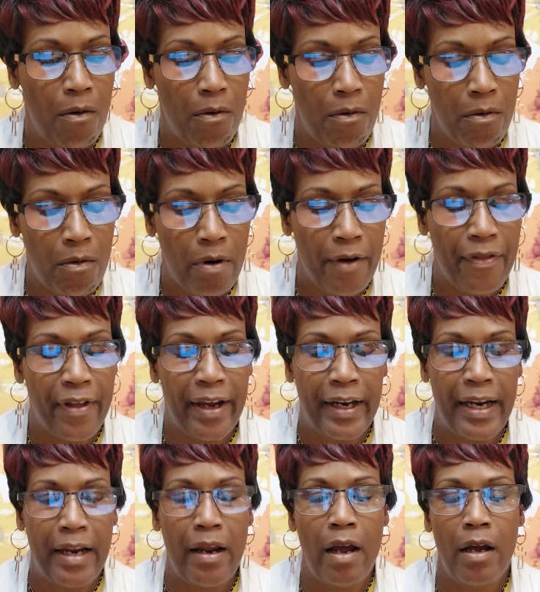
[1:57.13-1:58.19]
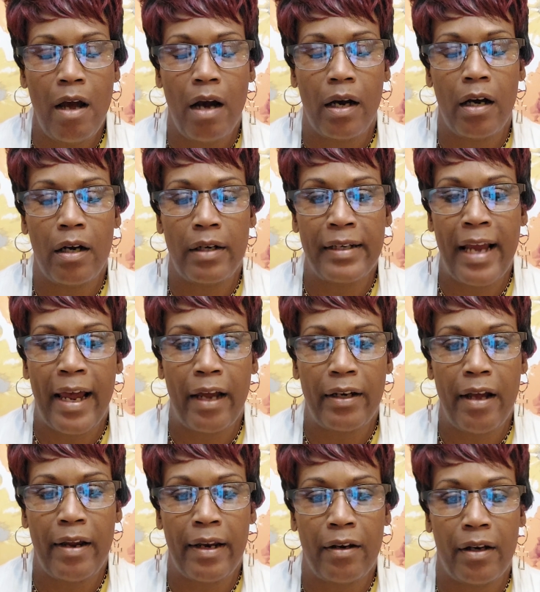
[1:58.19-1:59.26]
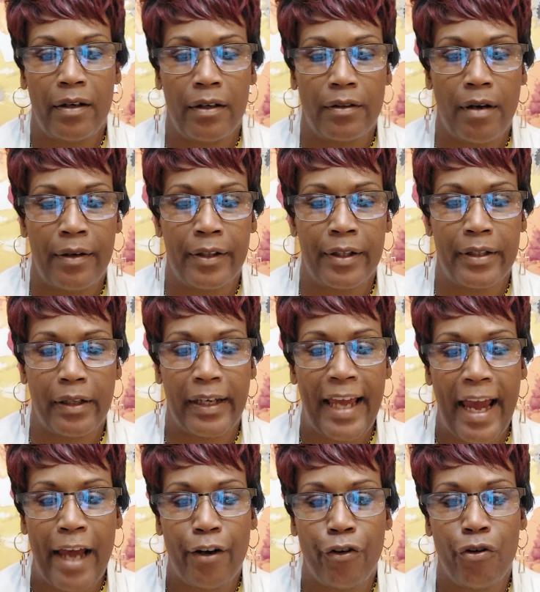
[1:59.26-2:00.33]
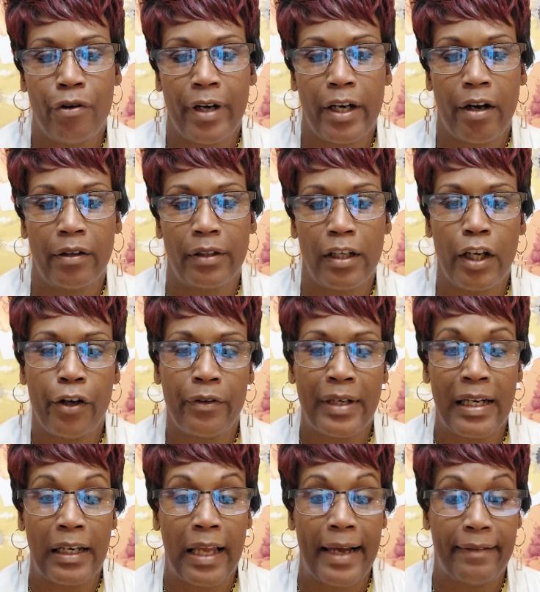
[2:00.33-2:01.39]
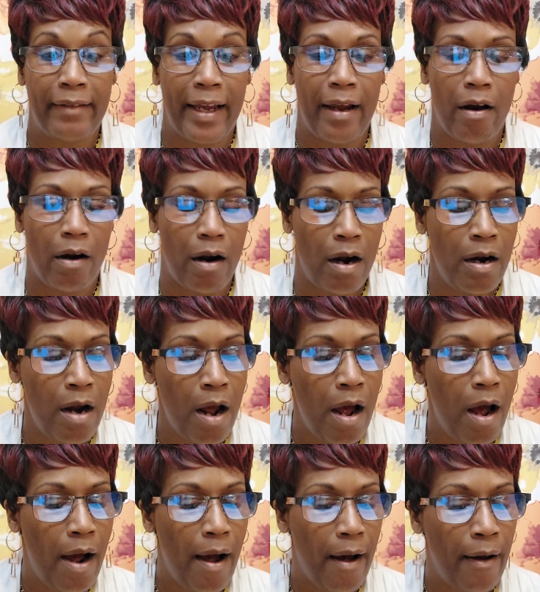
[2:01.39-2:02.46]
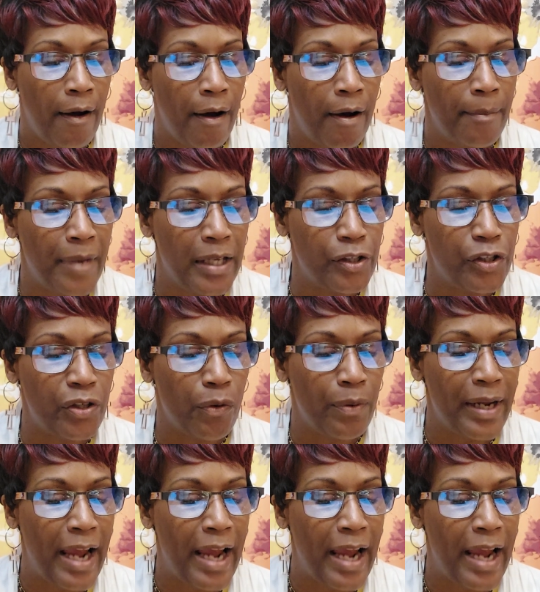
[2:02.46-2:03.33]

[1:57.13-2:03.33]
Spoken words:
or they are not in a category that are learning like they are. And so we